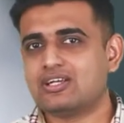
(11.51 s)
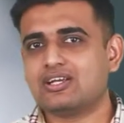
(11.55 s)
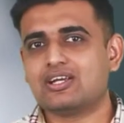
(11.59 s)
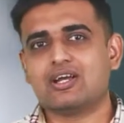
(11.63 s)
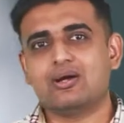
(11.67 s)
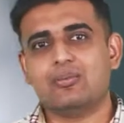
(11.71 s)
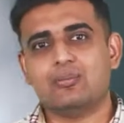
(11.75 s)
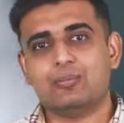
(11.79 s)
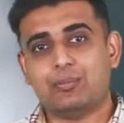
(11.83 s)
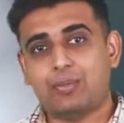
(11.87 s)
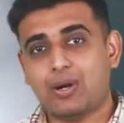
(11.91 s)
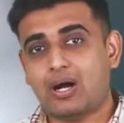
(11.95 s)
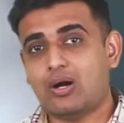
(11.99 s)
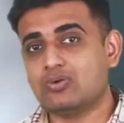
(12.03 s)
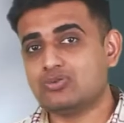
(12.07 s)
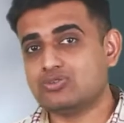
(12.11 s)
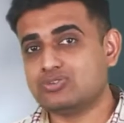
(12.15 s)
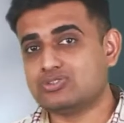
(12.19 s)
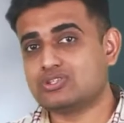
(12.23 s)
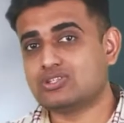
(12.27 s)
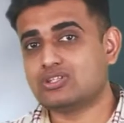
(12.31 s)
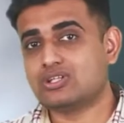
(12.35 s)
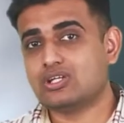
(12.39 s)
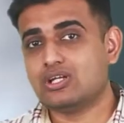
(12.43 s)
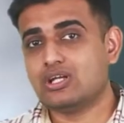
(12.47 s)

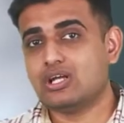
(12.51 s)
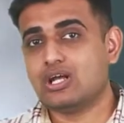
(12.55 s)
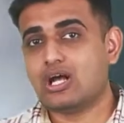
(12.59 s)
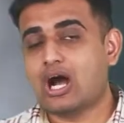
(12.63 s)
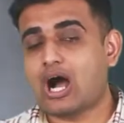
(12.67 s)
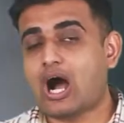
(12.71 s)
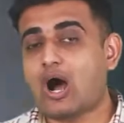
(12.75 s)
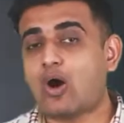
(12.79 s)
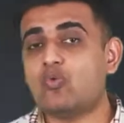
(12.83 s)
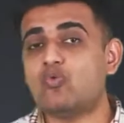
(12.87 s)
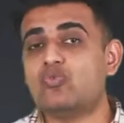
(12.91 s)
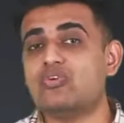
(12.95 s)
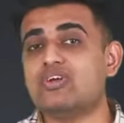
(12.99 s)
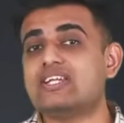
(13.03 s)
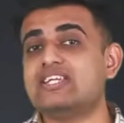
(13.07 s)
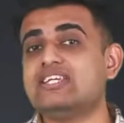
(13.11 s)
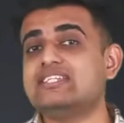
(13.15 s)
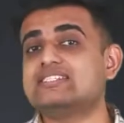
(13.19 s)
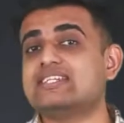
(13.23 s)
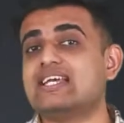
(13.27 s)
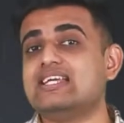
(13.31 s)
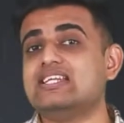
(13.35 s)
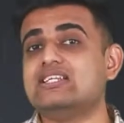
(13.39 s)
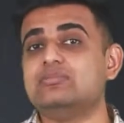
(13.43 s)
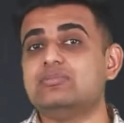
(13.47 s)
compounds, how
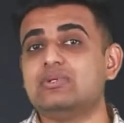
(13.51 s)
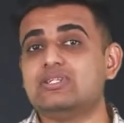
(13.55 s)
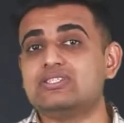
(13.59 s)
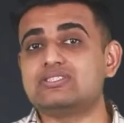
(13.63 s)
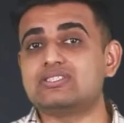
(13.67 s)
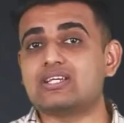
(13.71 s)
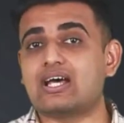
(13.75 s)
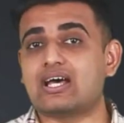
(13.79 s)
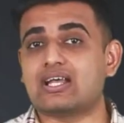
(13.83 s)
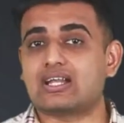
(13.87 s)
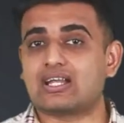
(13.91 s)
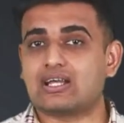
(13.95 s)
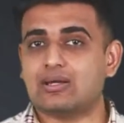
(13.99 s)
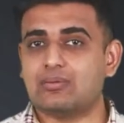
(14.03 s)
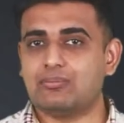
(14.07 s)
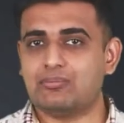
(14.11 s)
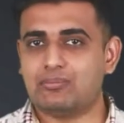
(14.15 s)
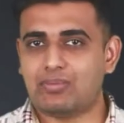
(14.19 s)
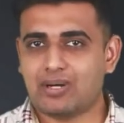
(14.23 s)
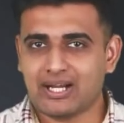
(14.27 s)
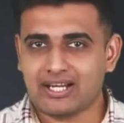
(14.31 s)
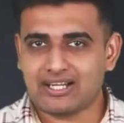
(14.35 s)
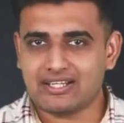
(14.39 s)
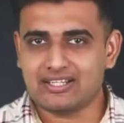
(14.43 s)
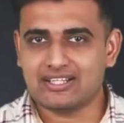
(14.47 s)
various elements are
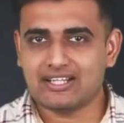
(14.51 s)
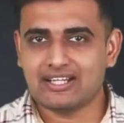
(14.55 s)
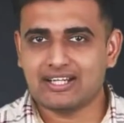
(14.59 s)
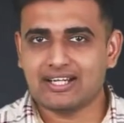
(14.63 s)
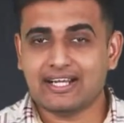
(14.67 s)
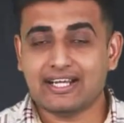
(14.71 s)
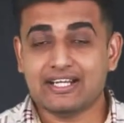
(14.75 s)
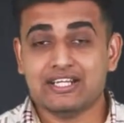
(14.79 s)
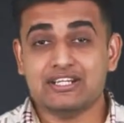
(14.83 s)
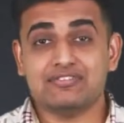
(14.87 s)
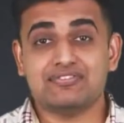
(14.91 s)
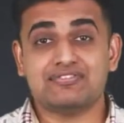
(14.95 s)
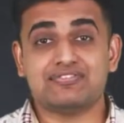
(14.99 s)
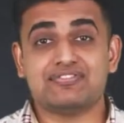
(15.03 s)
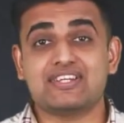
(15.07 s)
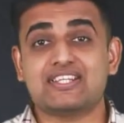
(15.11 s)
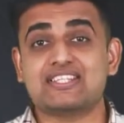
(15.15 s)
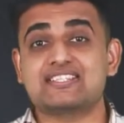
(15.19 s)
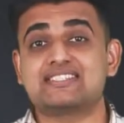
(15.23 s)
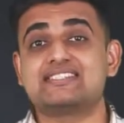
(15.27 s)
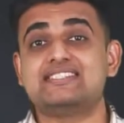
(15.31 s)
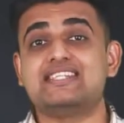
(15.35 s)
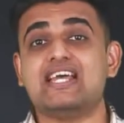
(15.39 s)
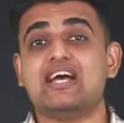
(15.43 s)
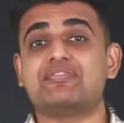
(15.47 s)
combined in a
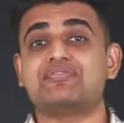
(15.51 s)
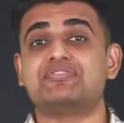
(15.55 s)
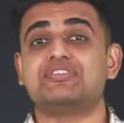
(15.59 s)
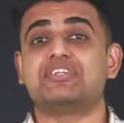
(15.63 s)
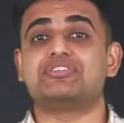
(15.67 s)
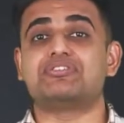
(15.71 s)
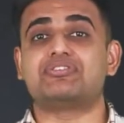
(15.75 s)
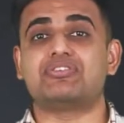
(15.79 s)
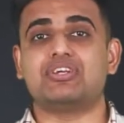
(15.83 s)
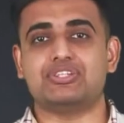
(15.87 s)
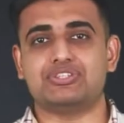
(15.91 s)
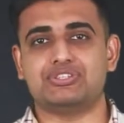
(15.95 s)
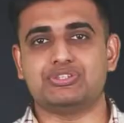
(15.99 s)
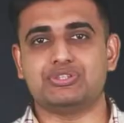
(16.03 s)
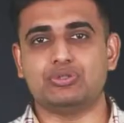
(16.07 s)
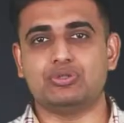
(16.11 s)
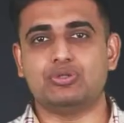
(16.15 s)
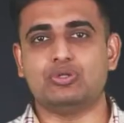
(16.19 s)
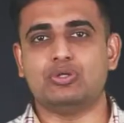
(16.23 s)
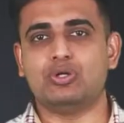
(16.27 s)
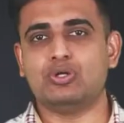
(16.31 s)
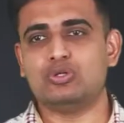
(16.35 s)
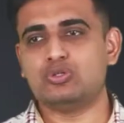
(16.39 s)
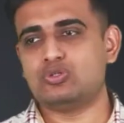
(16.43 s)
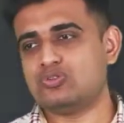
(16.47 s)
fixed definite ratio
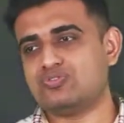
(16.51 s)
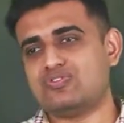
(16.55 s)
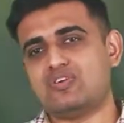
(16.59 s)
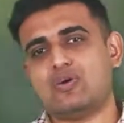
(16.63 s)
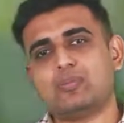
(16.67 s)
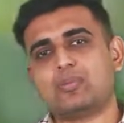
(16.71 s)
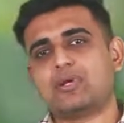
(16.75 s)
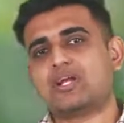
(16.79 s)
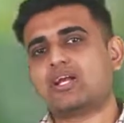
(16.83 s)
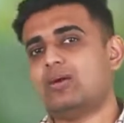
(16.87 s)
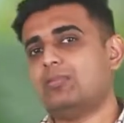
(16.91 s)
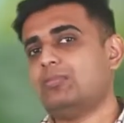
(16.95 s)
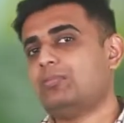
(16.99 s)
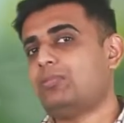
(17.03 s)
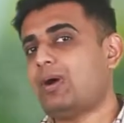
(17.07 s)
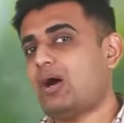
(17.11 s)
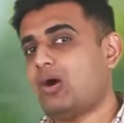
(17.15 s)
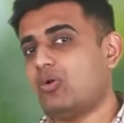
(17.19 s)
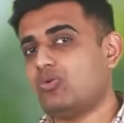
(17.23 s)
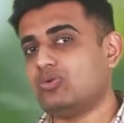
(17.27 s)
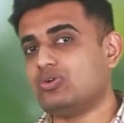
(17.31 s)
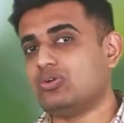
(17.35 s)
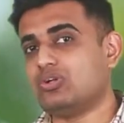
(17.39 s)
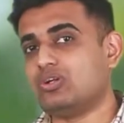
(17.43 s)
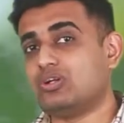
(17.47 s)
to form a
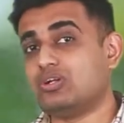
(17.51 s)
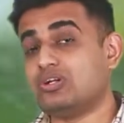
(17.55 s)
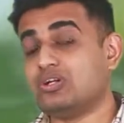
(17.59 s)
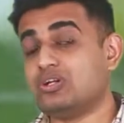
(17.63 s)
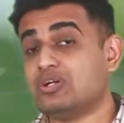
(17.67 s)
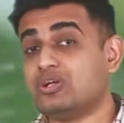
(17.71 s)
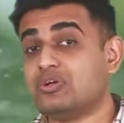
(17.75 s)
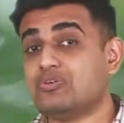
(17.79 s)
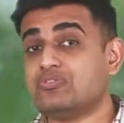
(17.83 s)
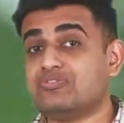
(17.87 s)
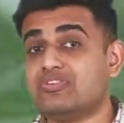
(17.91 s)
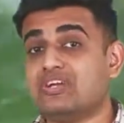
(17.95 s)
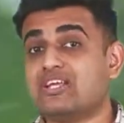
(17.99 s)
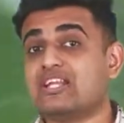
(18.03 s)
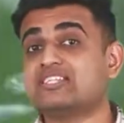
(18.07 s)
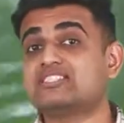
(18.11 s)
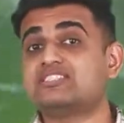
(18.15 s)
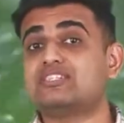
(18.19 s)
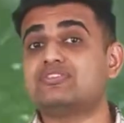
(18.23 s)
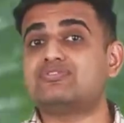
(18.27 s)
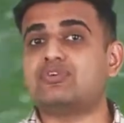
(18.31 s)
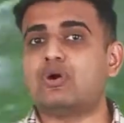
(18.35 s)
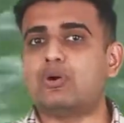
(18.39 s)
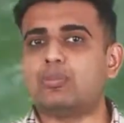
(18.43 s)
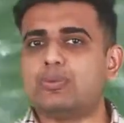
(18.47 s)
compound, whereas
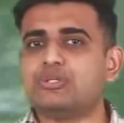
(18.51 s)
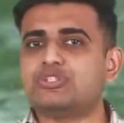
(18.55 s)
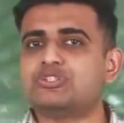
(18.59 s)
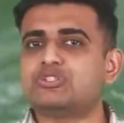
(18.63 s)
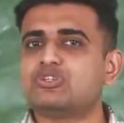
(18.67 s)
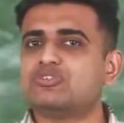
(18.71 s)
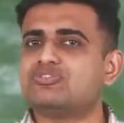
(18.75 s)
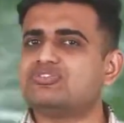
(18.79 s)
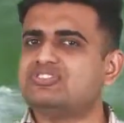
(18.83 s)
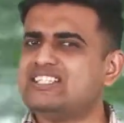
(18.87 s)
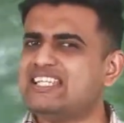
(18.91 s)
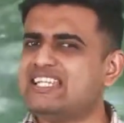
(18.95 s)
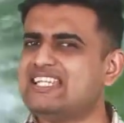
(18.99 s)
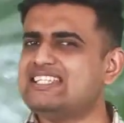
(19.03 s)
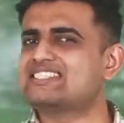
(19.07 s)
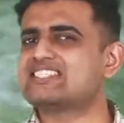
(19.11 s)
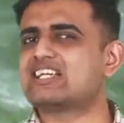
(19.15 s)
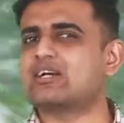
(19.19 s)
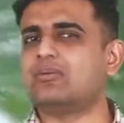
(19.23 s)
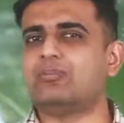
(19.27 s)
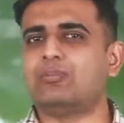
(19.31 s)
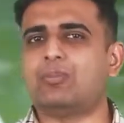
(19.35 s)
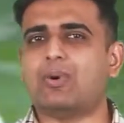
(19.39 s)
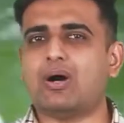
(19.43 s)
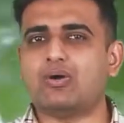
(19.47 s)
the formation of these
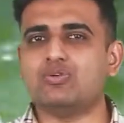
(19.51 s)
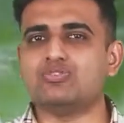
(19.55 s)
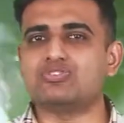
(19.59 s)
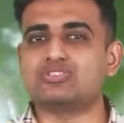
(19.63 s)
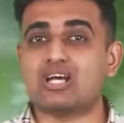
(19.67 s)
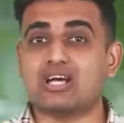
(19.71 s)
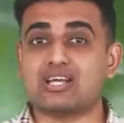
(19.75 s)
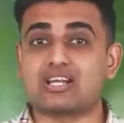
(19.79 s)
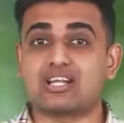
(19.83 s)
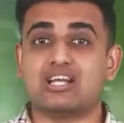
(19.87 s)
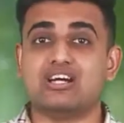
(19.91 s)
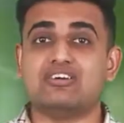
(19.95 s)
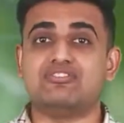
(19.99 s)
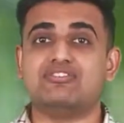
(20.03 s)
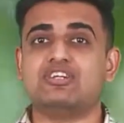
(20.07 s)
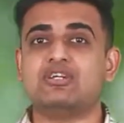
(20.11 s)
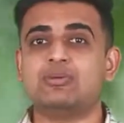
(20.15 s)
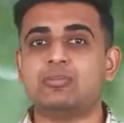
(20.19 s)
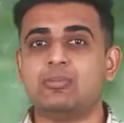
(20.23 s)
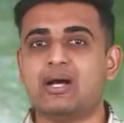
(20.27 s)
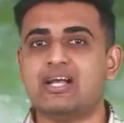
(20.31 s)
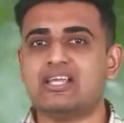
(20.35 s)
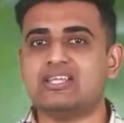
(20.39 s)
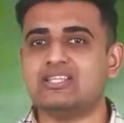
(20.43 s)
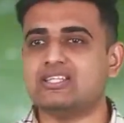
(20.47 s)
compounds are
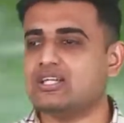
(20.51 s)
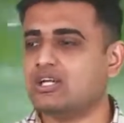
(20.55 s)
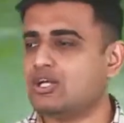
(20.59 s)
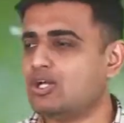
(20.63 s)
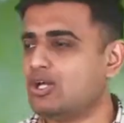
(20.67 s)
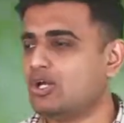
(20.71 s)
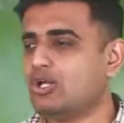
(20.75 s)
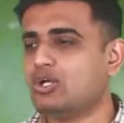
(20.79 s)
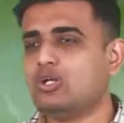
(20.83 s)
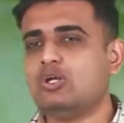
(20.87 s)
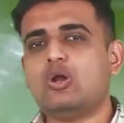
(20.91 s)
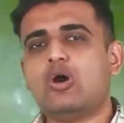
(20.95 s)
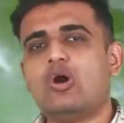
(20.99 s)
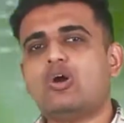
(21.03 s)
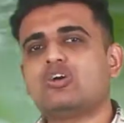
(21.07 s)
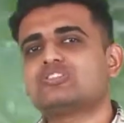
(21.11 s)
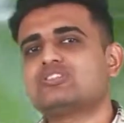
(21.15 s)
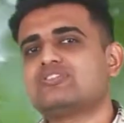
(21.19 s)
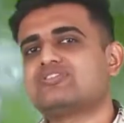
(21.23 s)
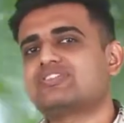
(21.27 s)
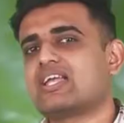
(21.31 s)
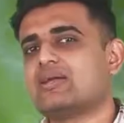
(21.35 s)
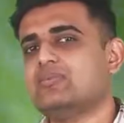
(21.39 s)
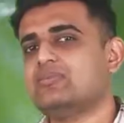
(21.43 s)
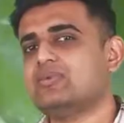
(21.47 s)
governed by laws
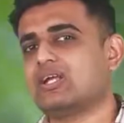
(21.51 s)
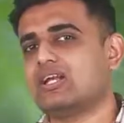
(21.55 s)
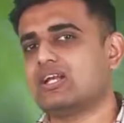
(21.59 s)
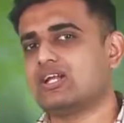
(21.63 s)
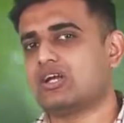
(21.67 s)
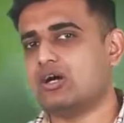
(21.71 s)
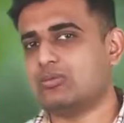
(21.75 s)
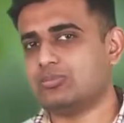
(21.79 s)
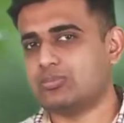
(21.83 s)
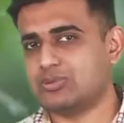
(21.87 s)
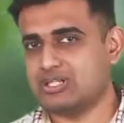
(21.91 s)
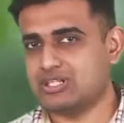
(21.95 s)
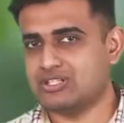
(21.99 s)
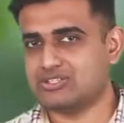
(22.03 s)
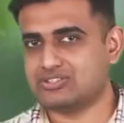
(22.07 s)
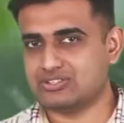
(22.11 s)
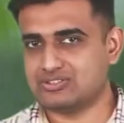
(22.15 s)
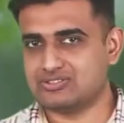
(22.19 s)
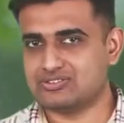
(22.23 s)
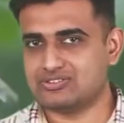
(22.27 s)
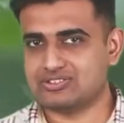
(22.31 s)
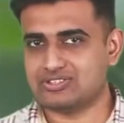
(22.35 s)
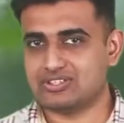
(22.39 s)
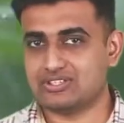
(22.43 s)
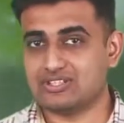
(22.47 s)
of chemical
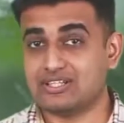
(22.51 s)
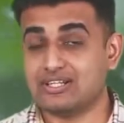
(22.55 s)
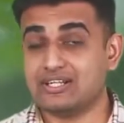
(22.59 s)
combinations,